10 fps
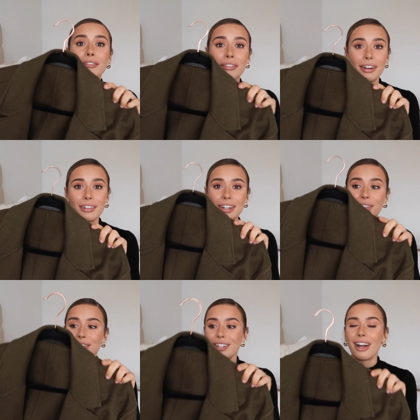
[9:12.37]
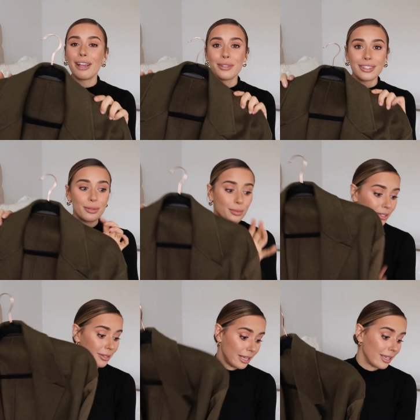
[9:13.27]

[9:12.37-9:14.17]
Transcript: very long time because this was